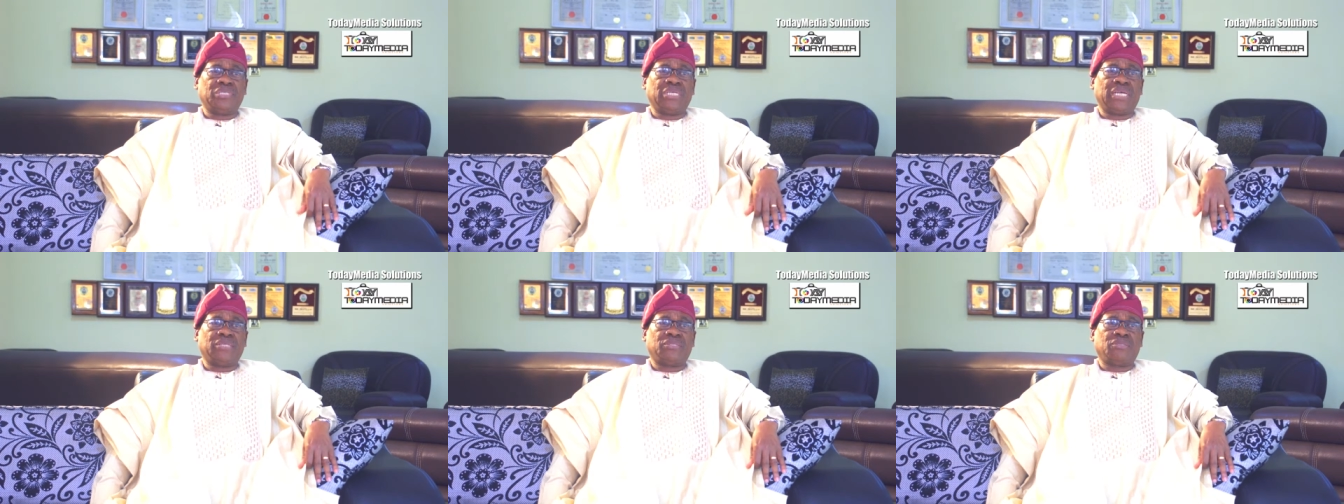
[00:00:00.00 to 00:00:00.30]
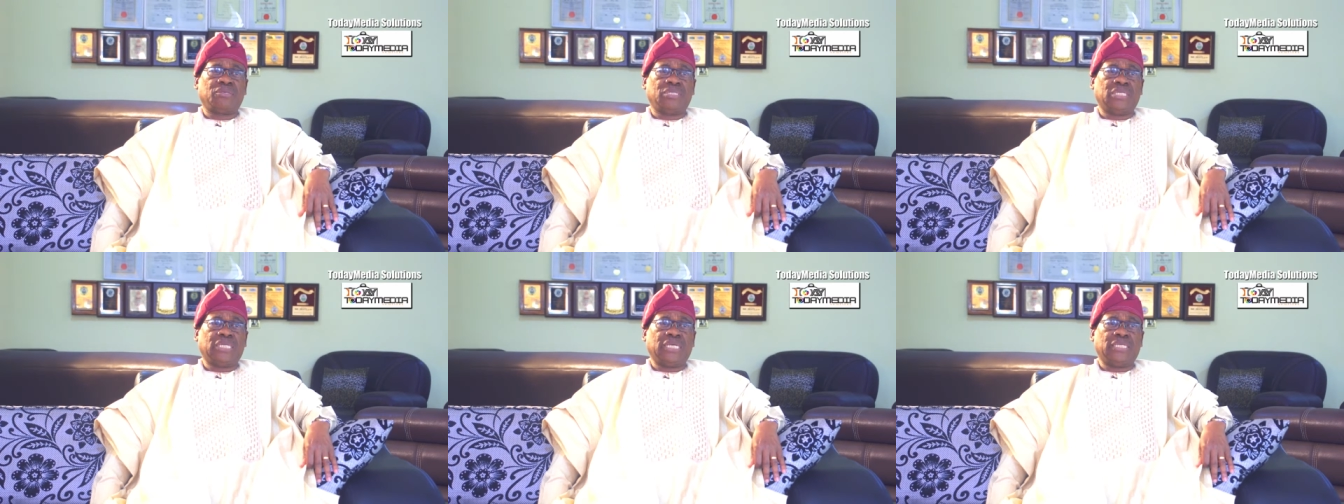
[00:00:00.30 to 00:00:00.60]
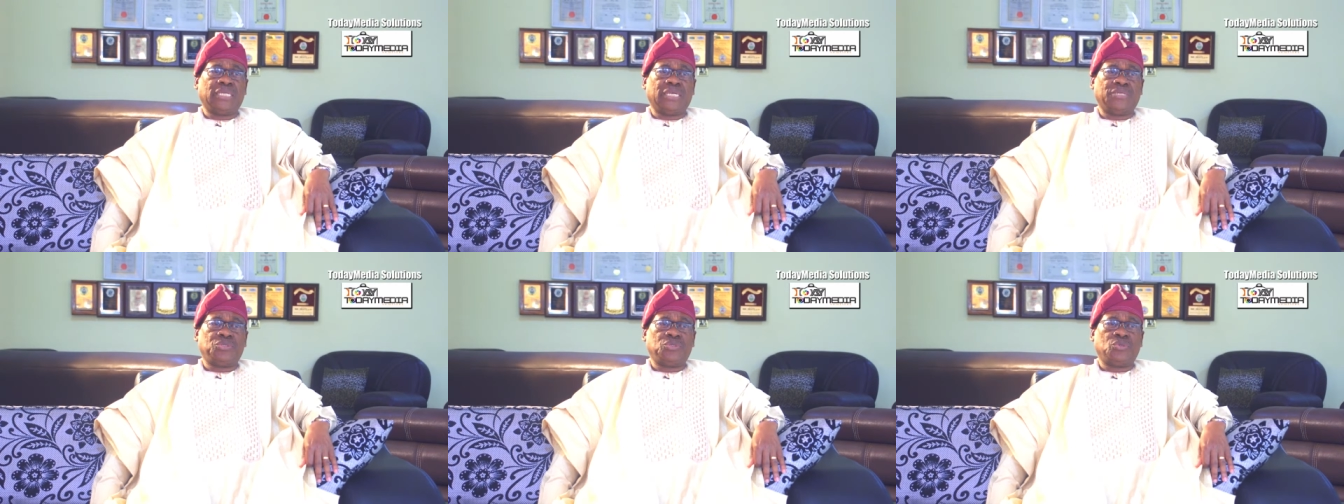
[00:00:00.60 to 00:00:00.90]
I thought that
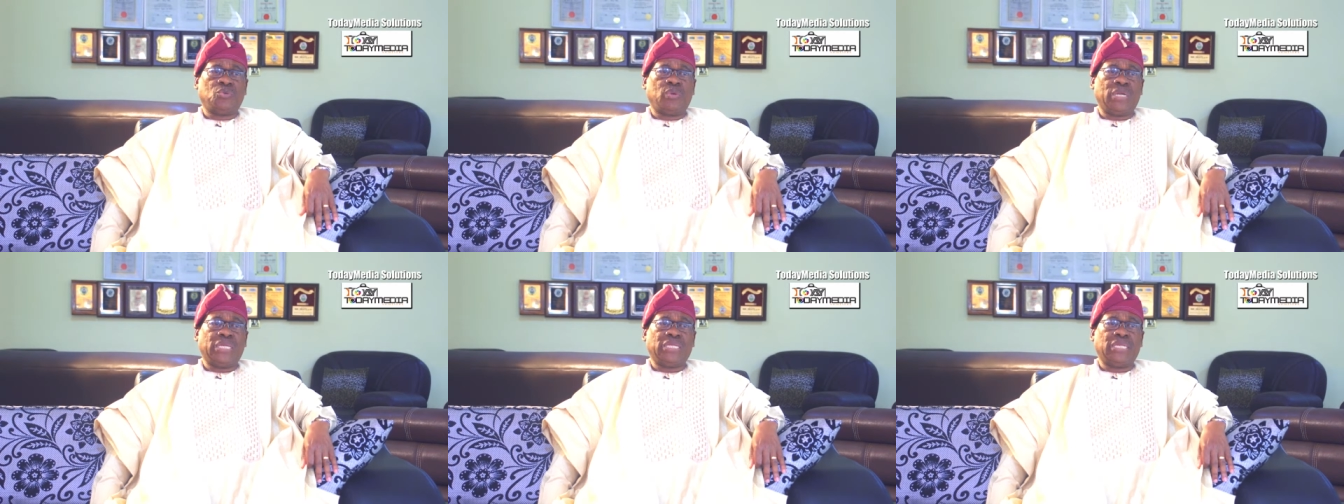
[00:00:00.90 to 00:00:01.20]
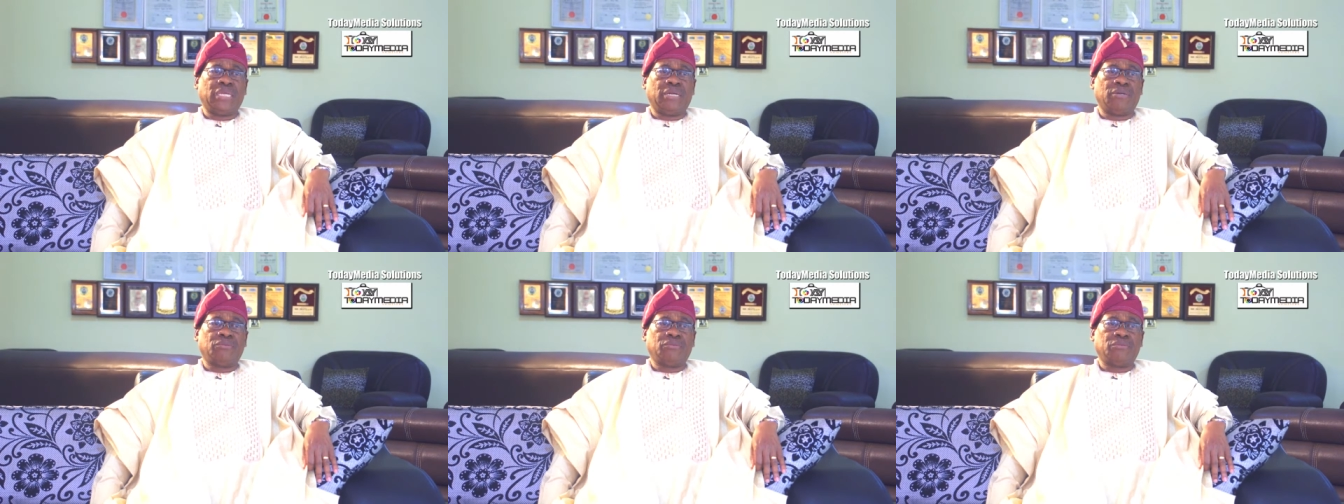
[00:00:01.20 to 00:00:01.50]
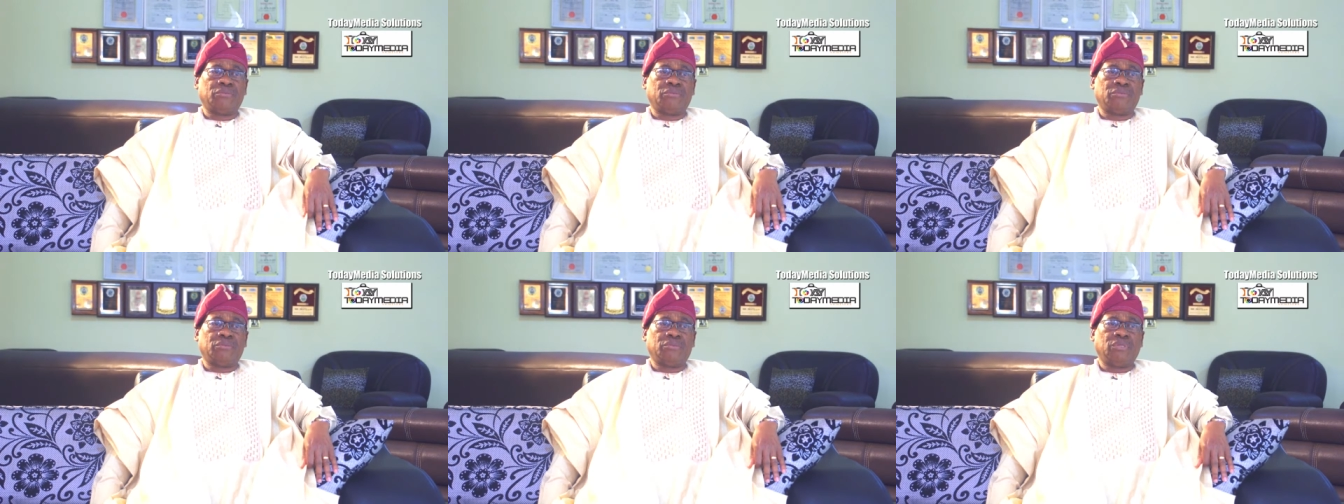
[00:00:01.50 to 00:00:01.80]
I should wind down
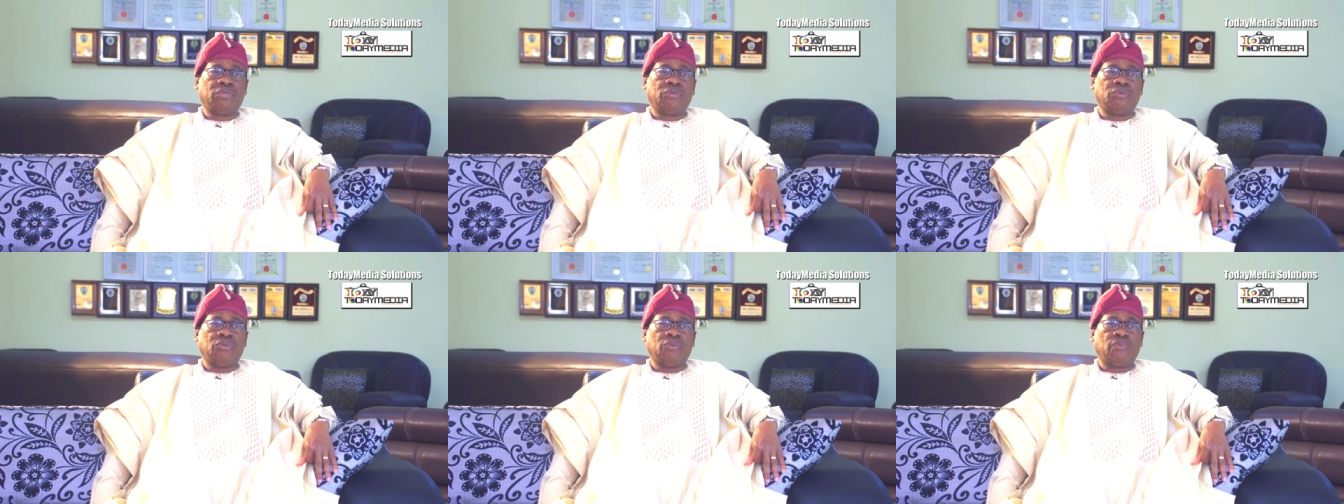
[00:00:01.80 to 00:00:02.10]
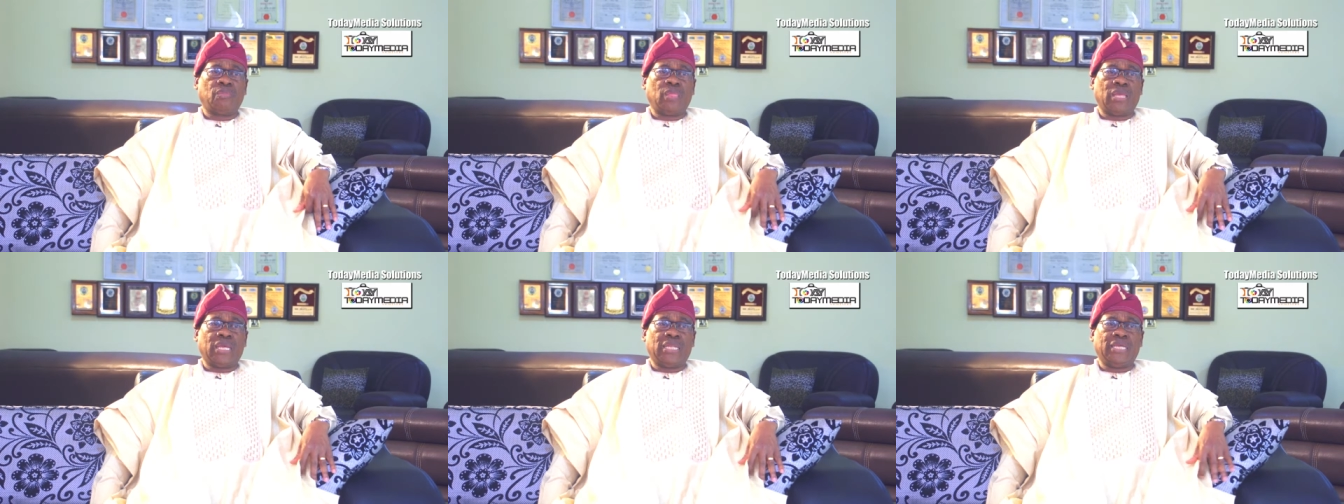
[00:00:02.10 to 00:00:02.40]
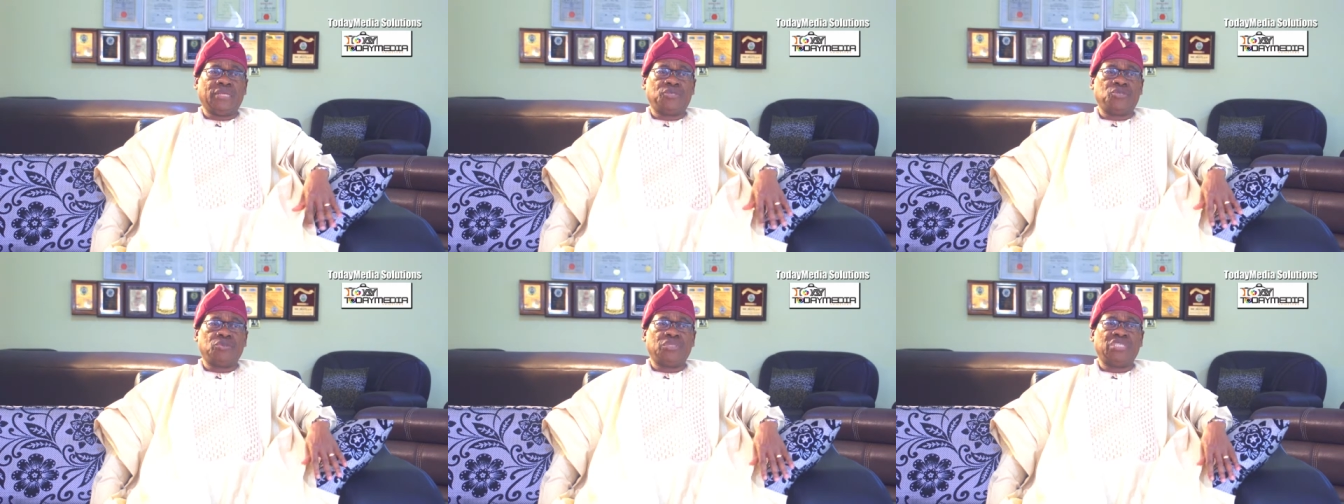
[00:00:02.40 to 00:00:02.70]
and I
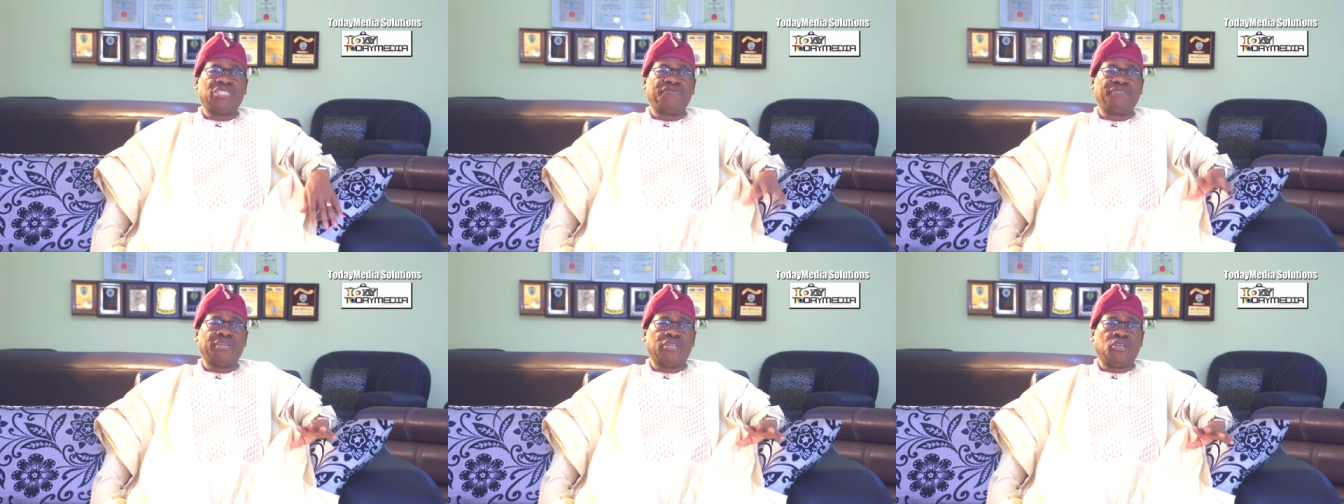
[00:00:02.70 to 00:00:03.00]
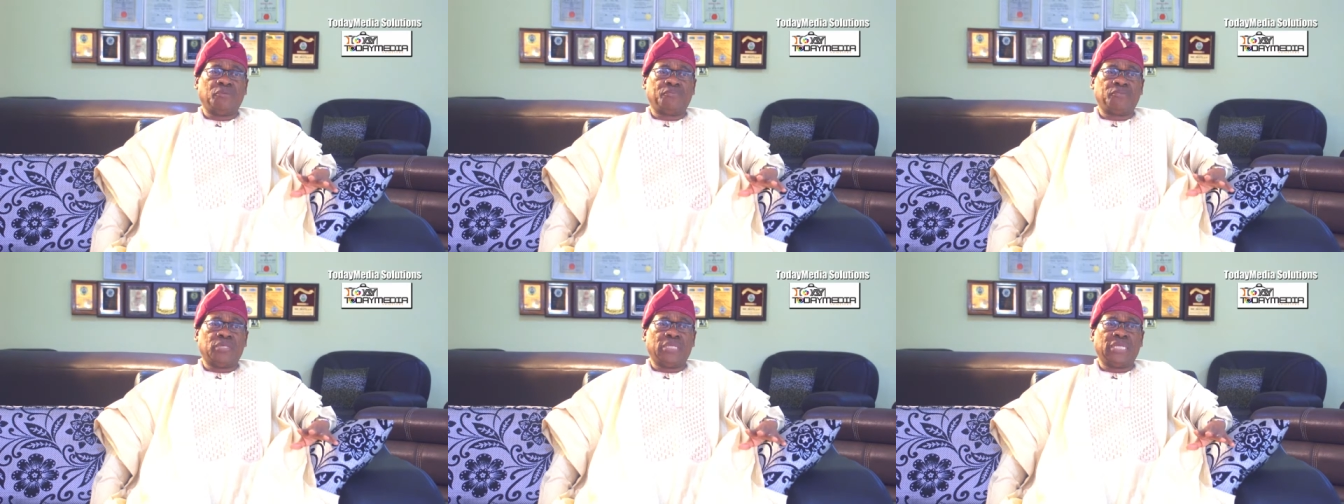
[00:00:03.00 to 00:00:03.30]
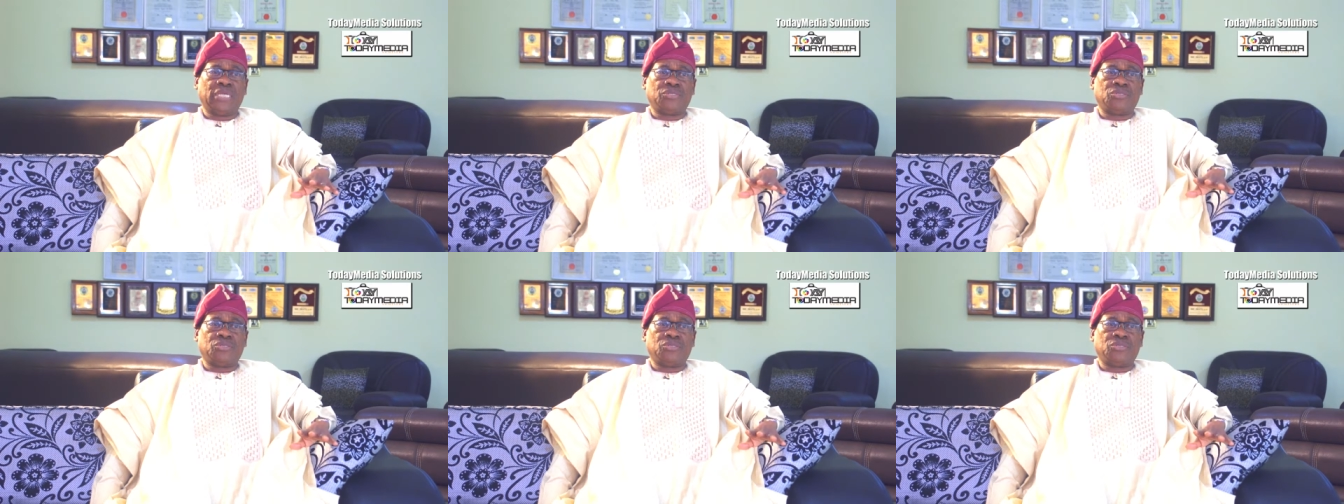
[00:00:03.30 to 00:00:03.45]
should develop others.